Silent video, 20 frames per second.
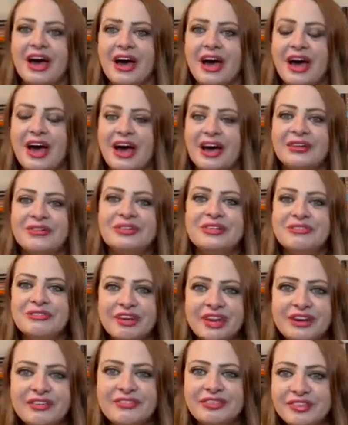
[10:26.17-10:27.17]
I don't know if
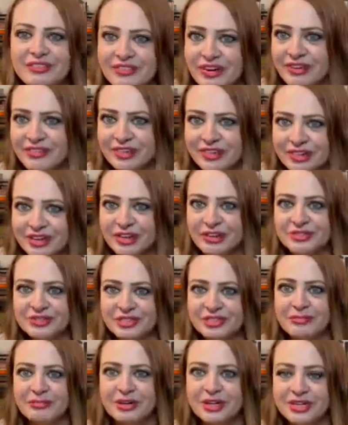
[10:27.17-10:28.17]
any of you have ever known
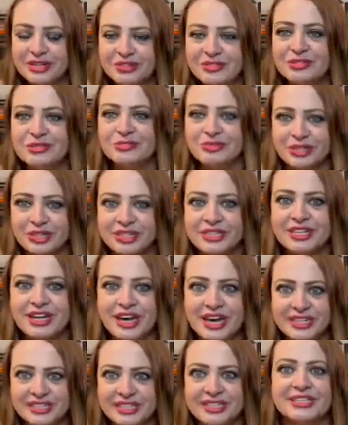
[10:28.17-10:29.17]
somebody who's worked
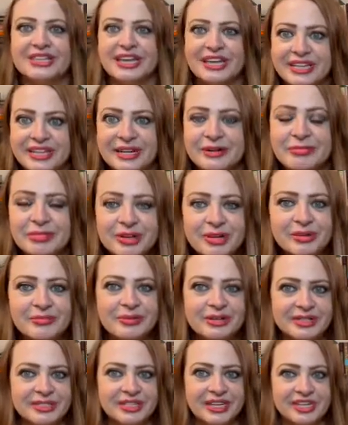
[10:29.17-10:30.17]
as a day laborer, but
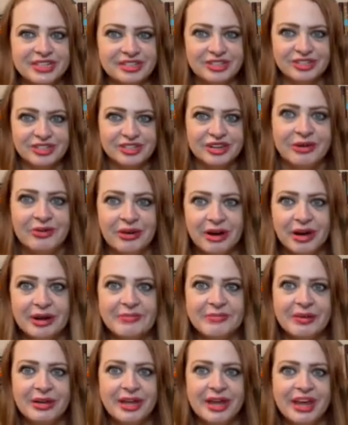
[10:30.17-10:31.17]
it's like you show up
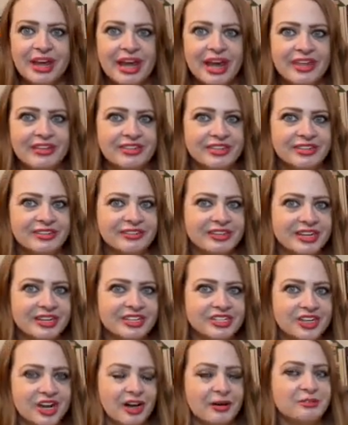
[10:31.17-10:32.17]
and then you get a
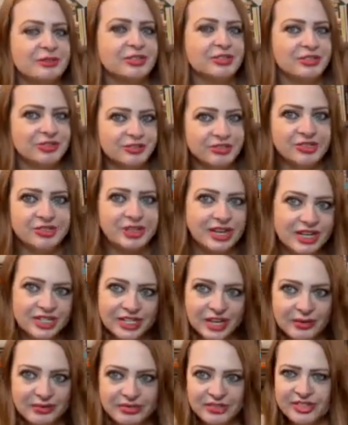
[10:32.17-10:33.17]
job and you go do that
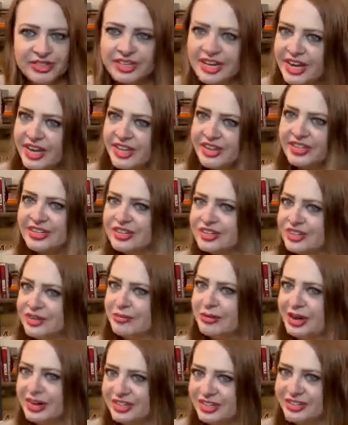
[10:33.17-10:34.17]
job for the day, and then you go
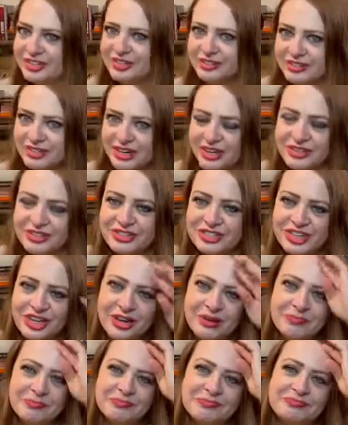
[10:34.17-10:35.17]
back and you do another
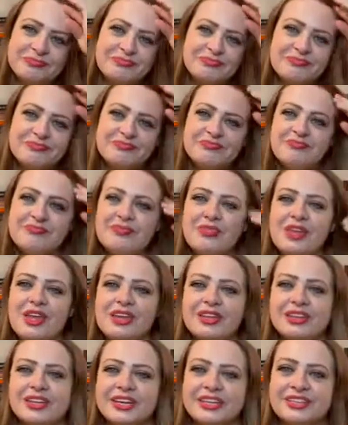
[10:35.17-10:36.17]
job.
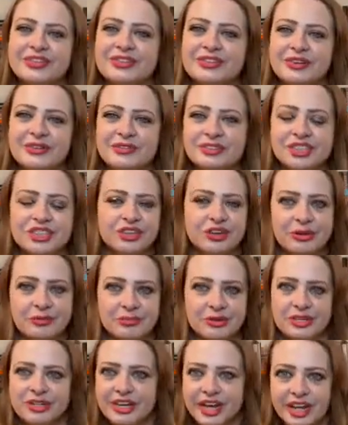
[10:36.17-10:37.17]
Like, you don't show up
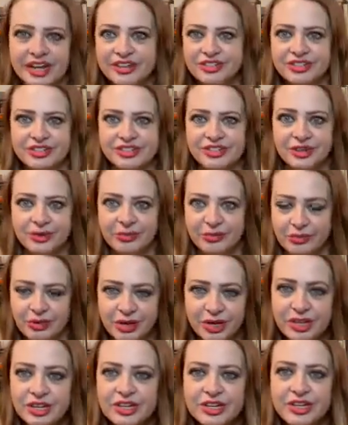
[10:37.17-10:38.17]
one day, you just don't
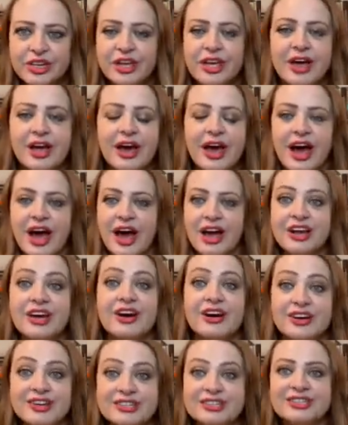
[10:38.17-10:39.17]
work. I
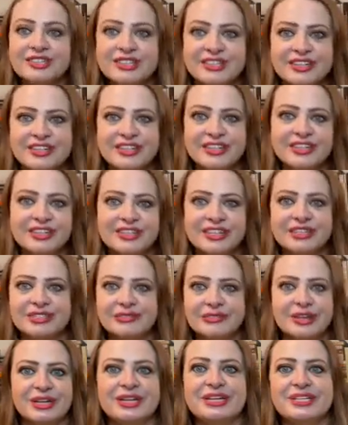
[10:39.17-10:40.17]
honestly think that's what
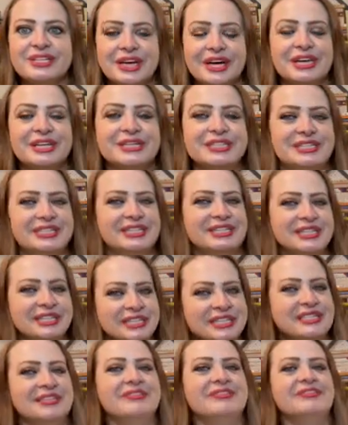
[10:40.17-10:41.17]
he does
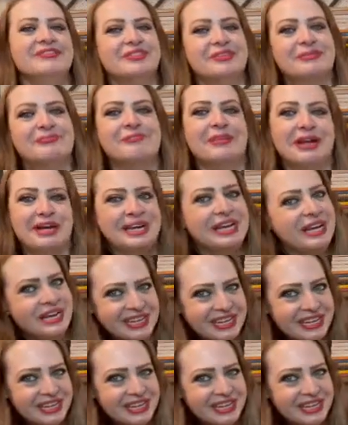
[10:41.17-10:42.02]
for money.